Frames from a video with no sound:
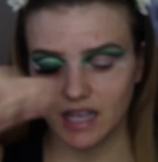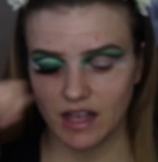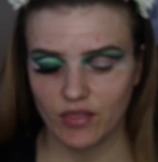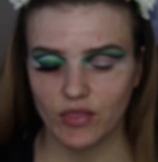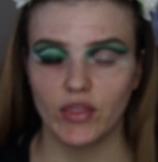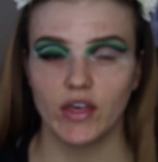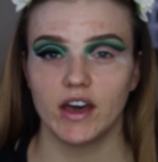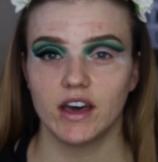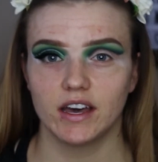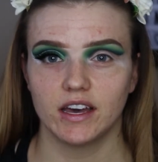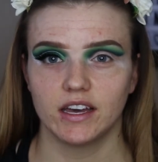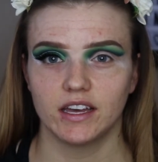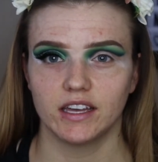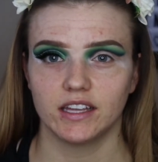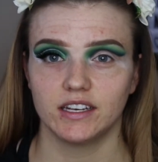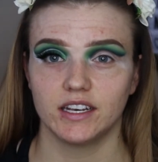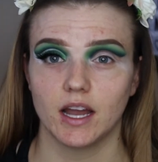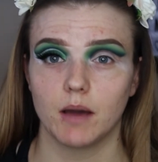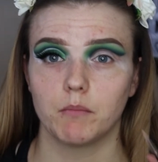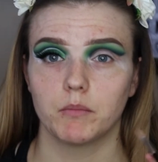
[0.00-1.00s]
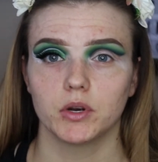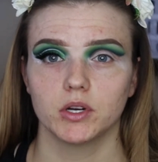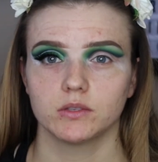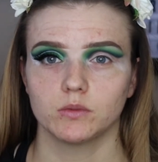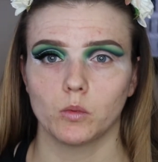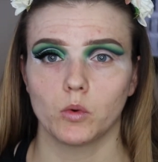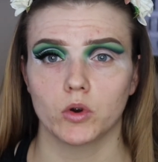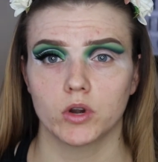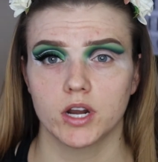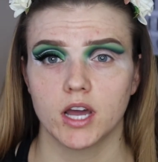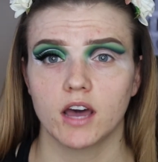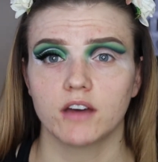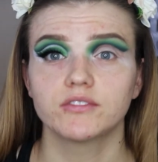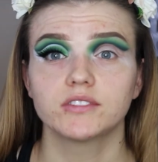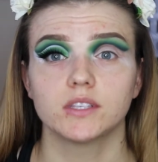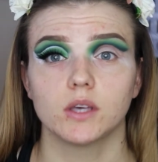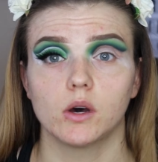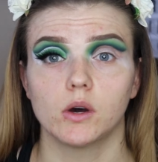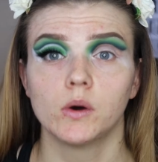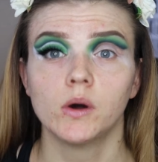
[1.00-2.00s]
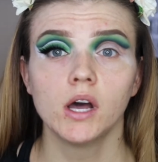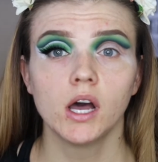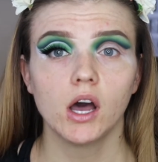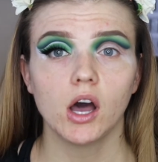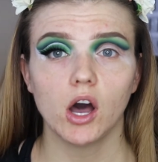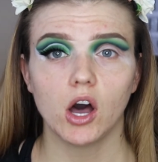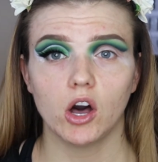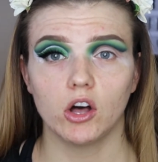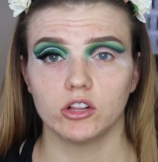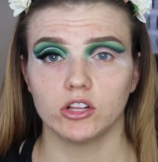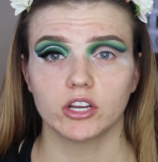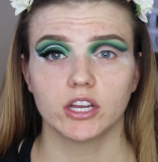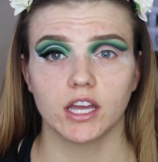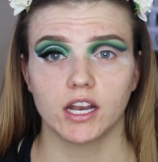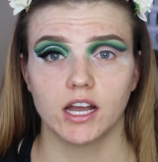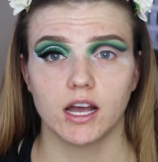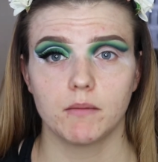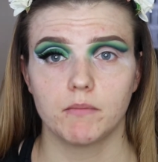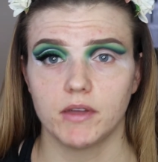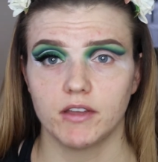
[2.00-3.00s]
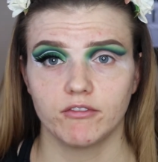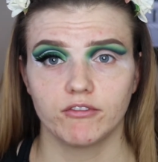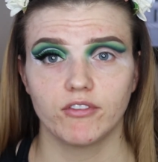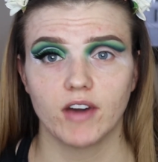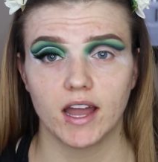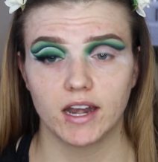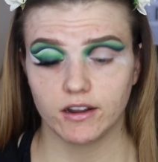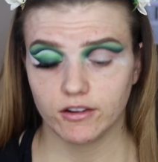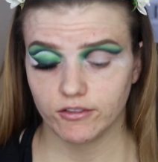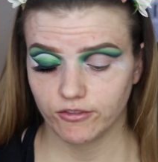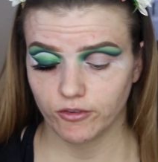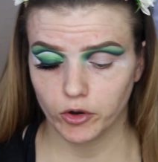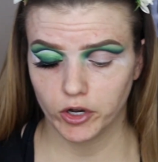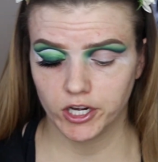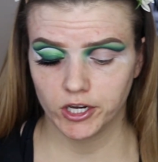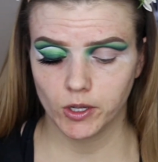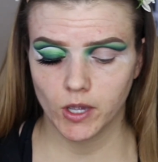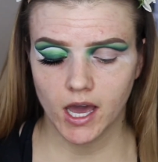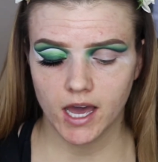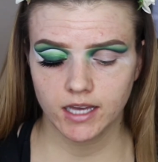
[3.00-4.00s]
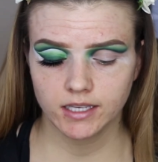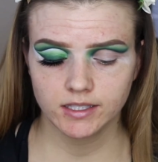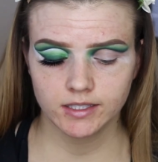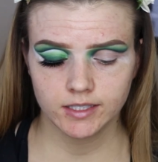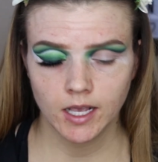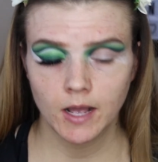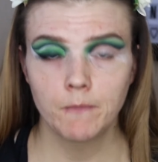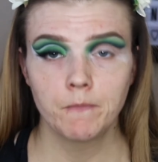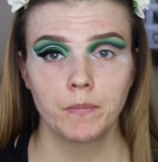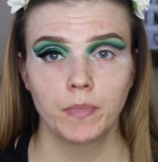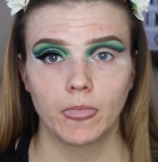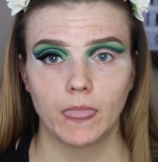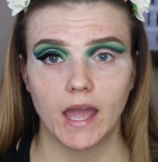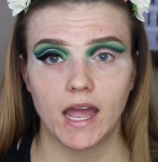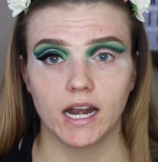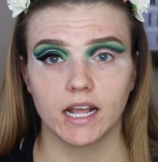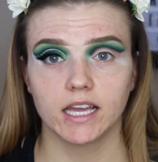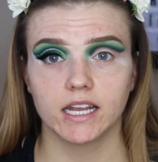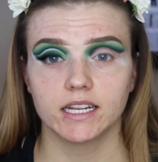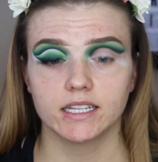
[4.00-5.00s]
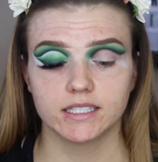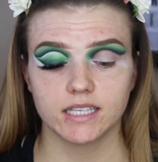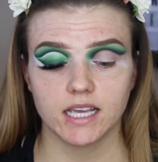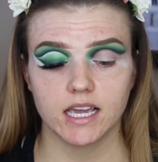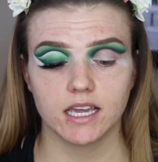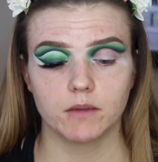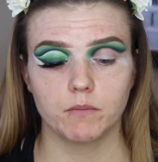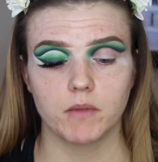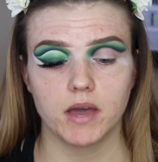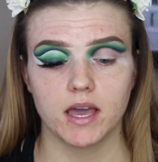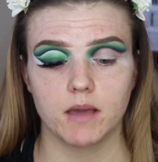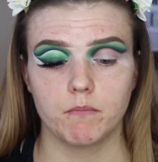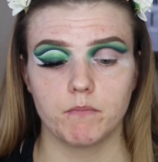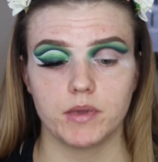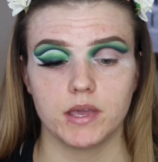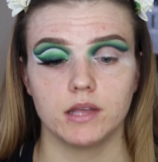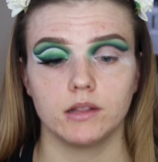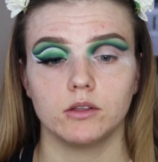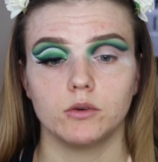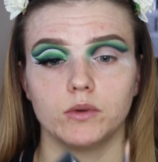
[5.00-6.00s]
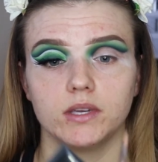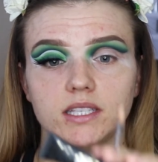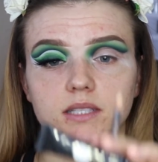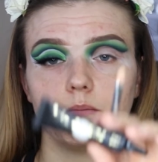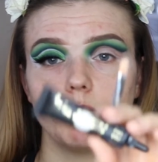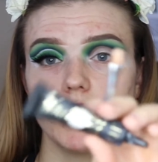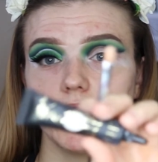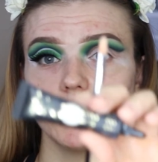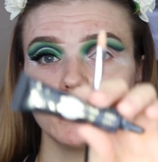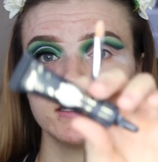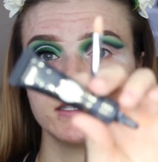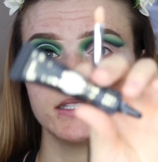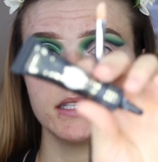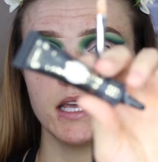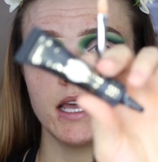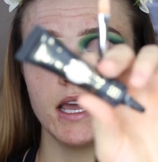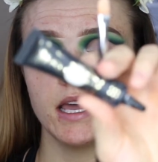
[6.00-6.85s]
that the number's worn off, so I'll look it up and find it for you guys. And I'm gonna take my Plouise base